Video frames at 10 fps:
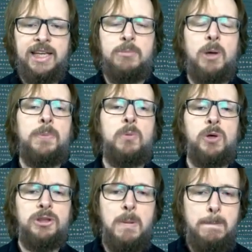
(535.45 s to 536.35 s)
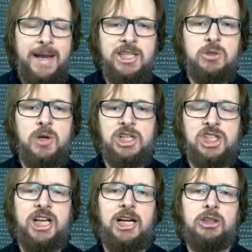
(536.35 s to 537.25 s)
came up with the MySQL
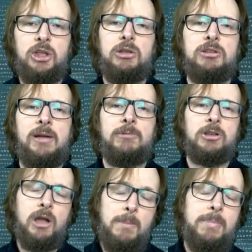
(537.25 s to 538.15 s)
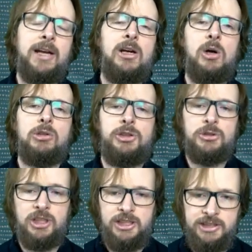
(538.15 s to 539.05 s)
Shell dump and load
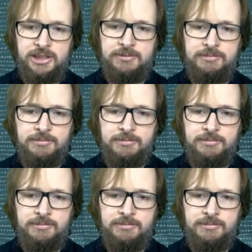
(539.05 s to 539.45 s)
utility.